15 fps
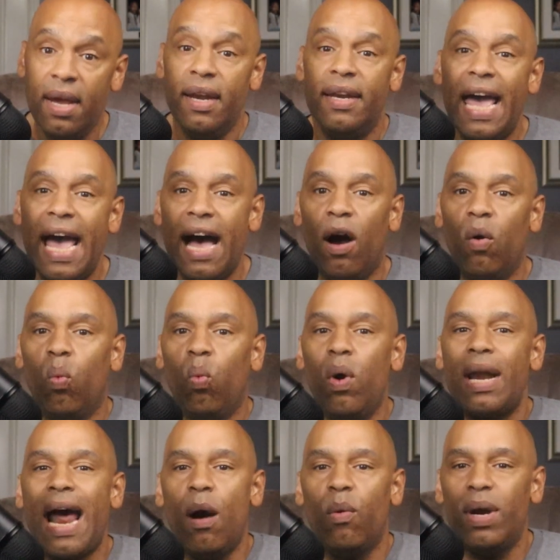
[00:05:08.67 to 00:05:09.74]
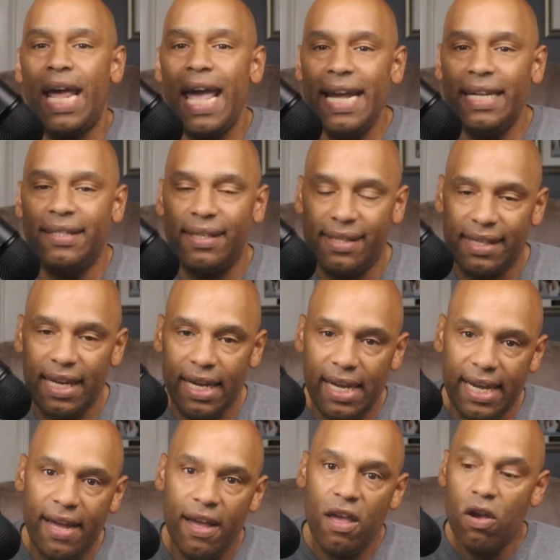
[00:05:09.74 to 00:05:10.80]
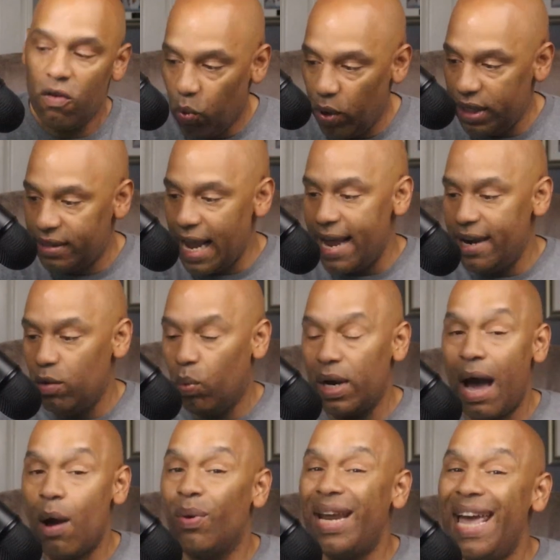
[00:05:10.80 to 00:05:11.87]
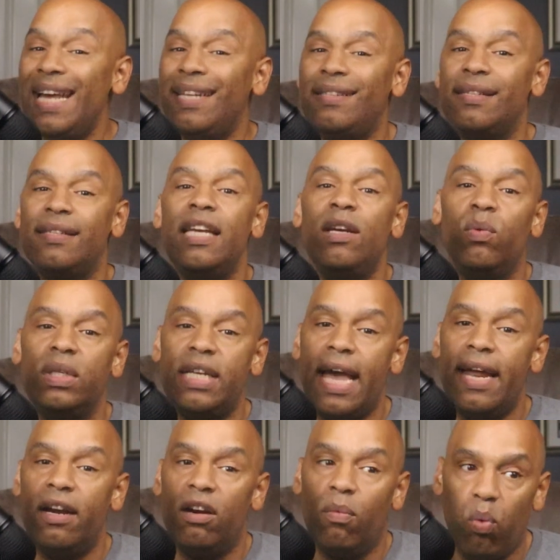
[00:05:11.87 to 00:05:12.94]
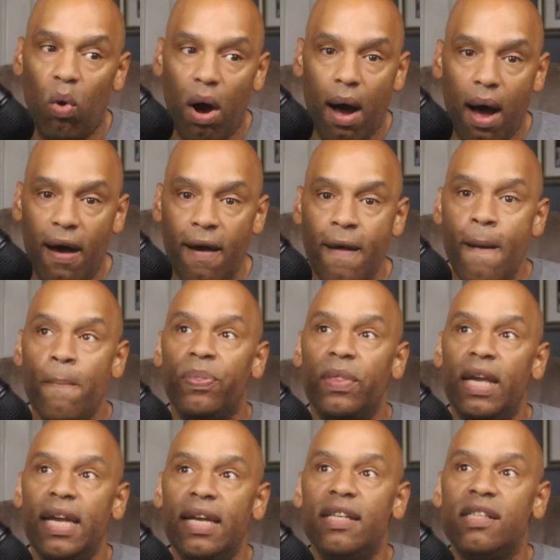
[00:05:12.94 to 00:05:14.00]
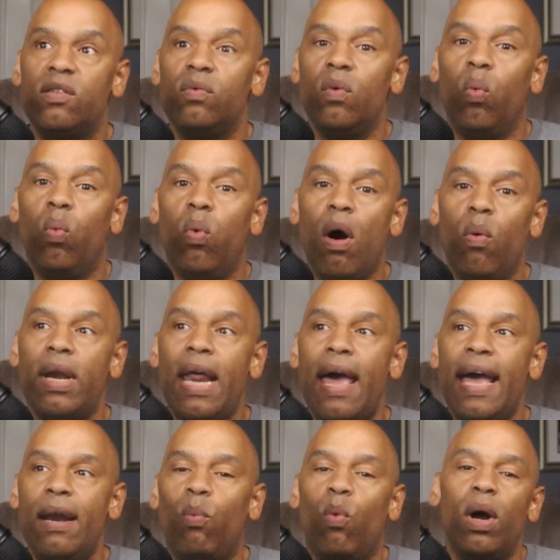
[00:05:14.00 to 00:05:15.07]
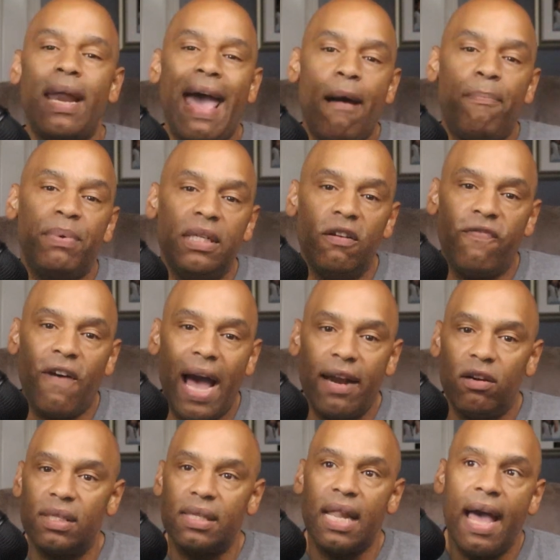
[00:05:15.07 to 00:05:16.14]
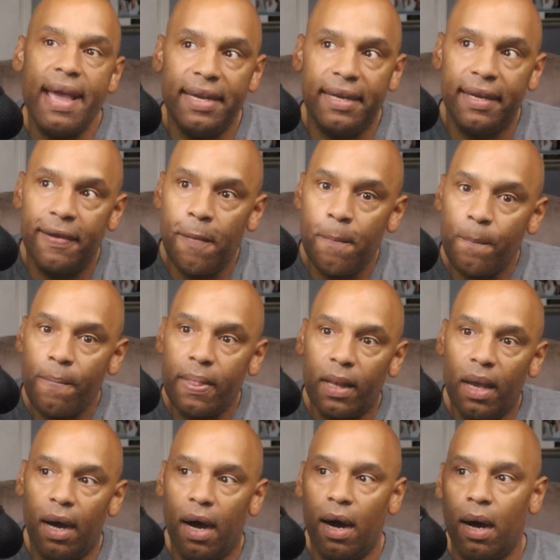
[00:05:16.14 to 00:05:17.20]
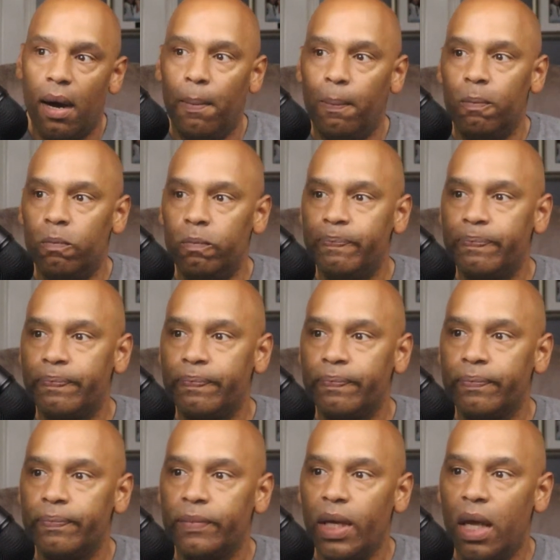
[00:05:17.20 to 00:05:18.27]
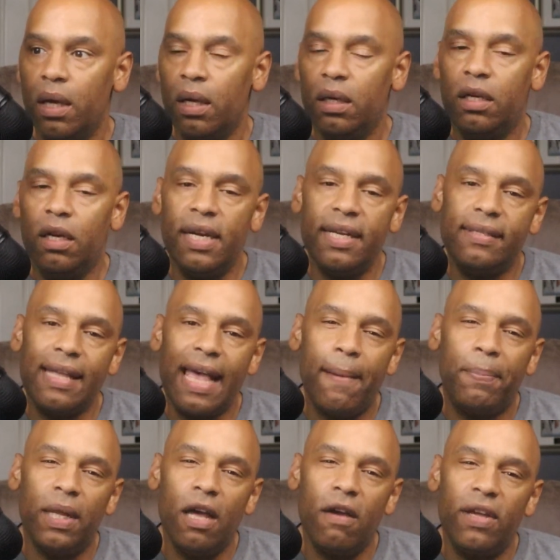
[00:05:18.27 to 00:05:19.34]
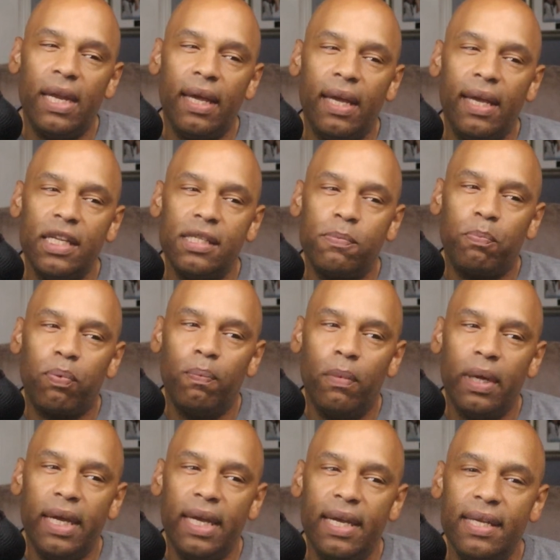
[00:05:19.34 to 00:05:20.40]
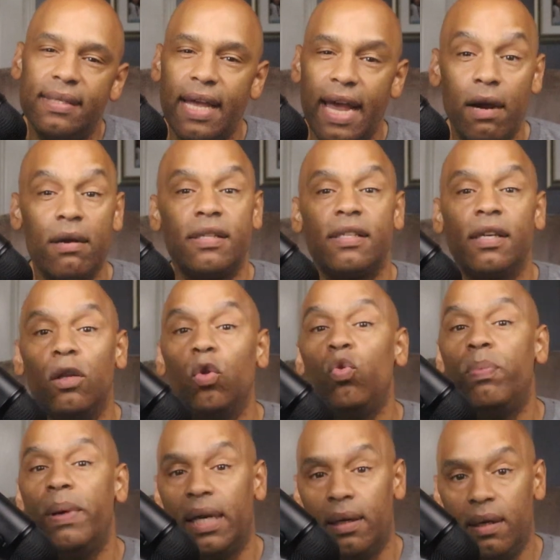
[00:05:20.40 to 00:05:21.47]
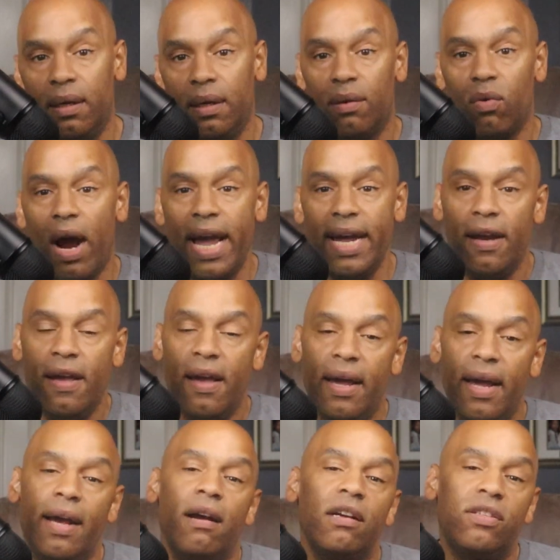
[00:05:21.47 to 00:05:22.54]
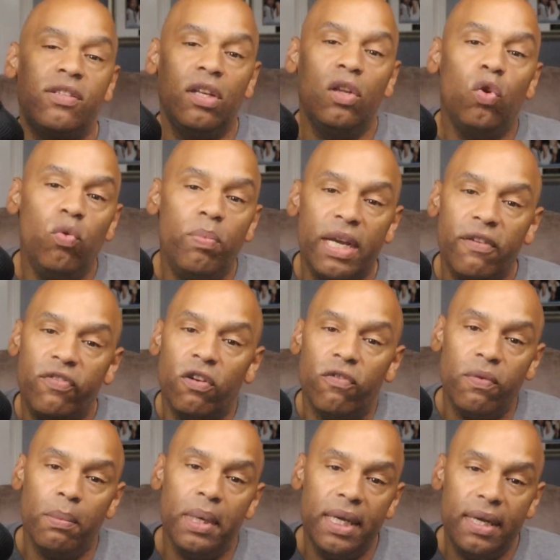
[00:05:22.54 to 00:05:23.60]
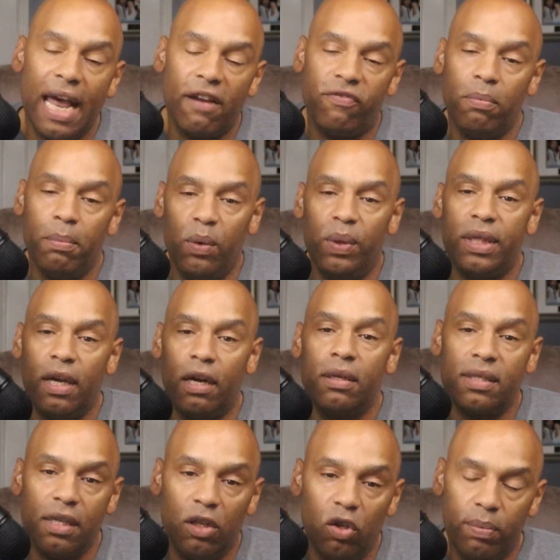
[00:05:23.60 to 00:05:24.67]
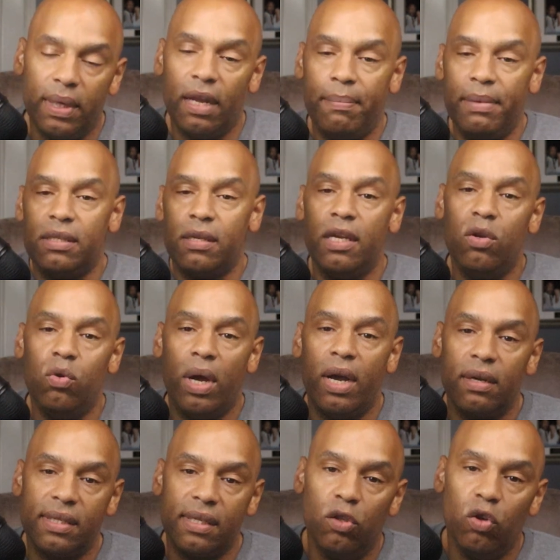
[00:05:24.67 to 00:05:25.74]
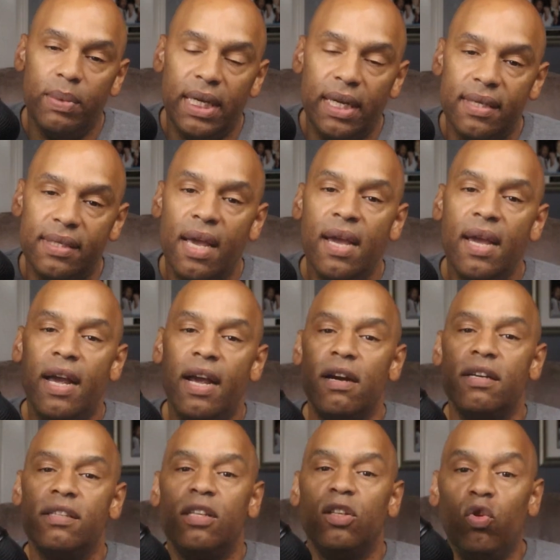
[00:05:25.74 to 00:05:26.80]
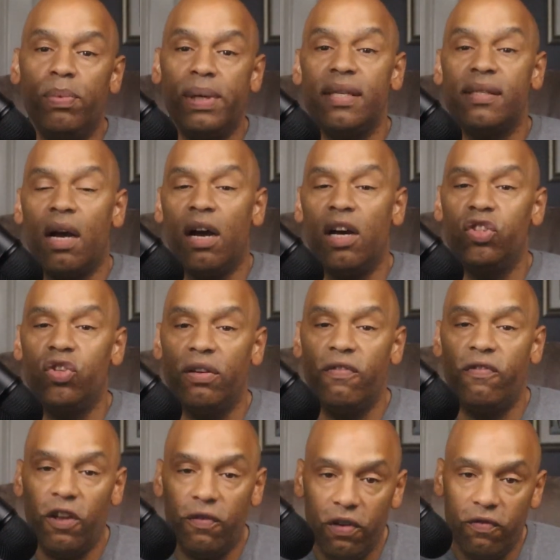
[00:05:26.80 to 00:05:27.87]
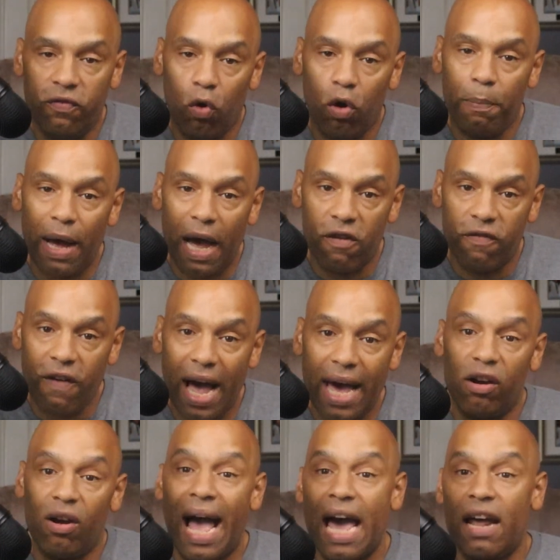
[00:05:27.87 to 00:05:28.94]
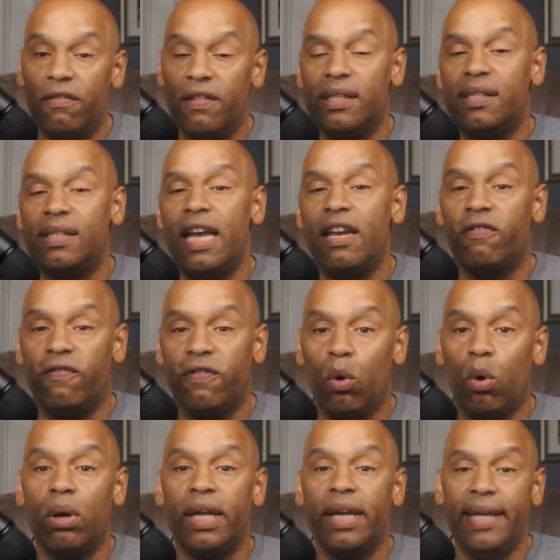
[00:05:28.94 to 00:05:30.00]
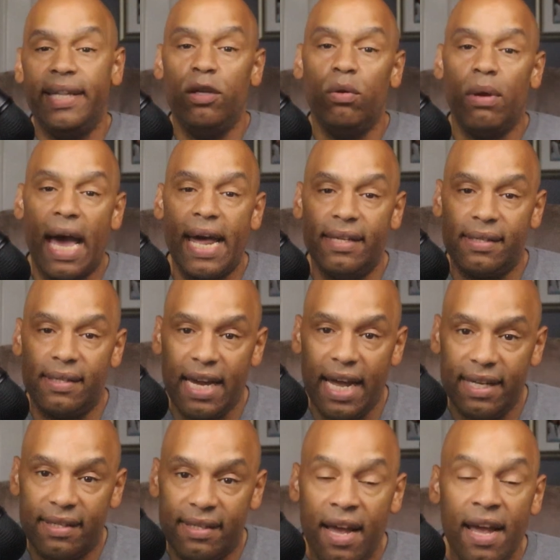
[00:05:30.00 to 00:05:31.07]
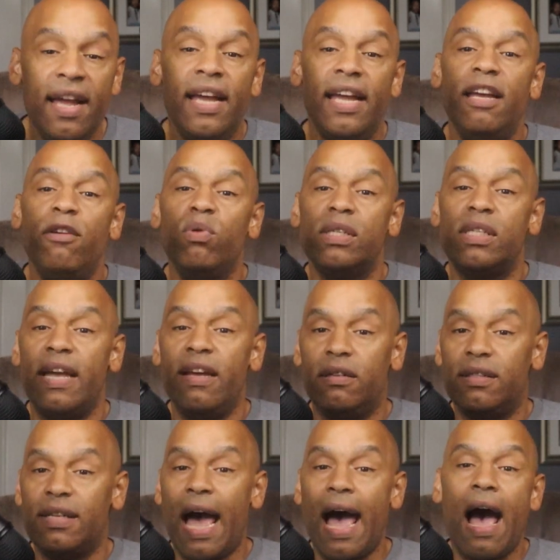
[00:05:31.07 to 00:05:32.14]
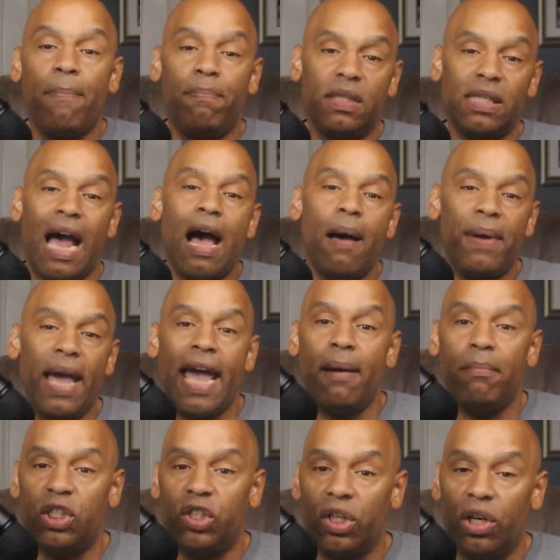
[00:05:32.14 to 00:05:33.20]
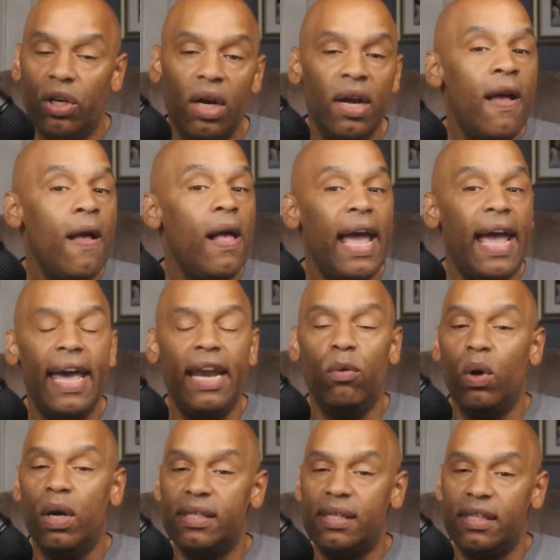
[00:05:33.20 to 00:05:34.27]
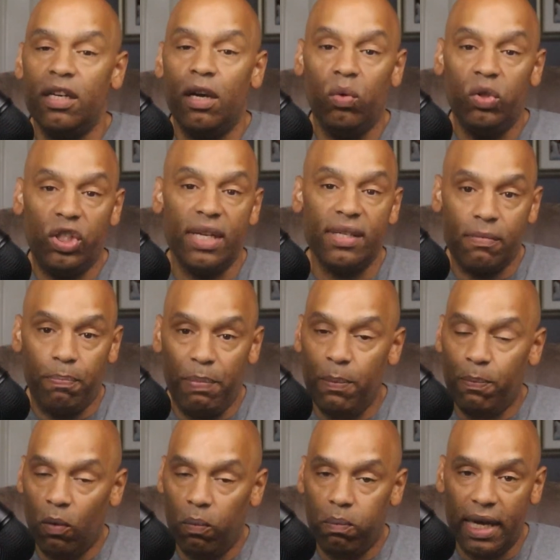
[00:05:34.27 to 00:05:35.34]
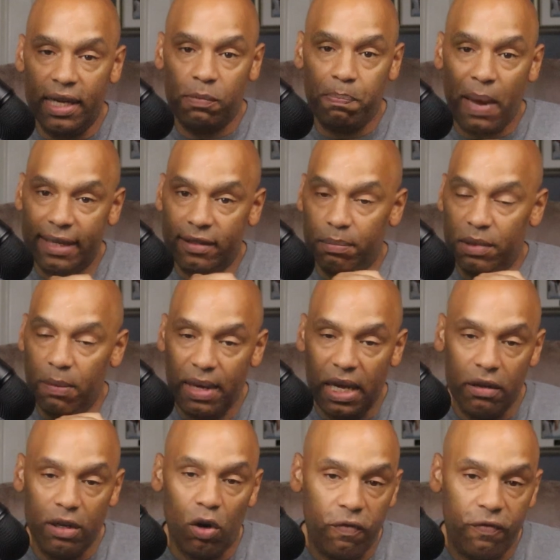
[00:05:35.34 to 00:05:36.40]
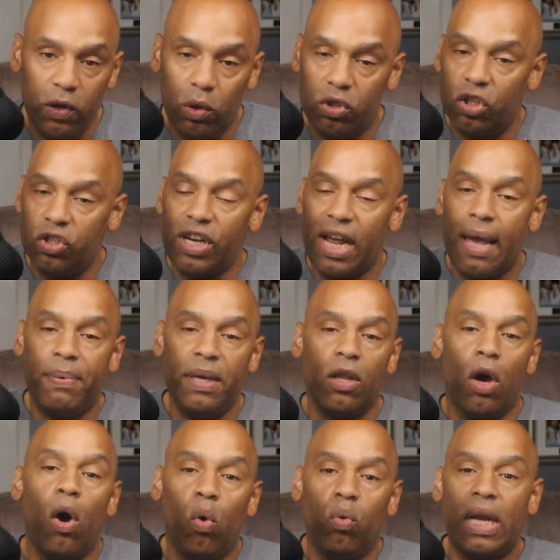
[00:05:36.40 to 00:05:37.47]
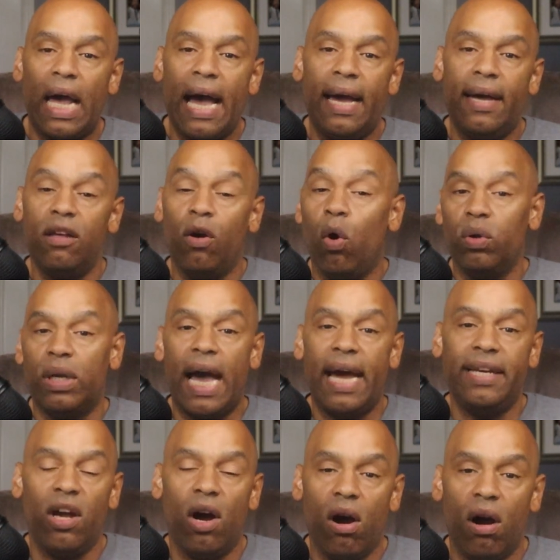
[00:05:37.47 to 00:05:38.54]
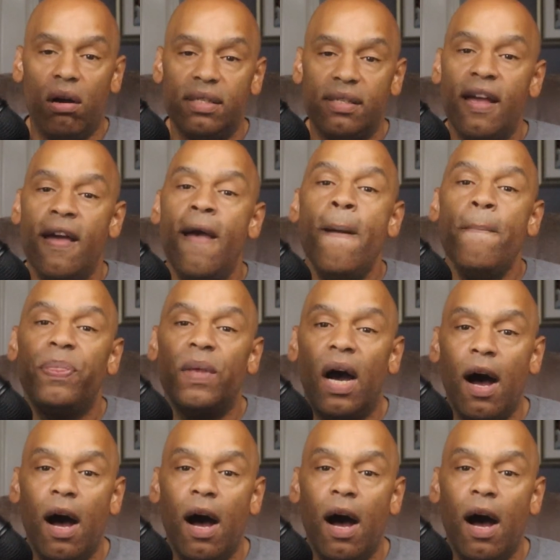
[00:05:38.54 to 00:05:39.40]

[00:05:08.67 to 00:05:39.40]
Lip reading: Now, what I would hate to see with Danny Dubois is what happened to fighters like, good example of it is Erickson Lubin, right? Erickson Lubin, if you're not familiar with Erickson Lubin, let me tell you who Erickson Lubin is. Erickson Lubin is a 154-pound fighter out of the state of Florida in the United States. He was a top amateur and was, you know, just people expect him to be a, you know, future champion the whole nine yards.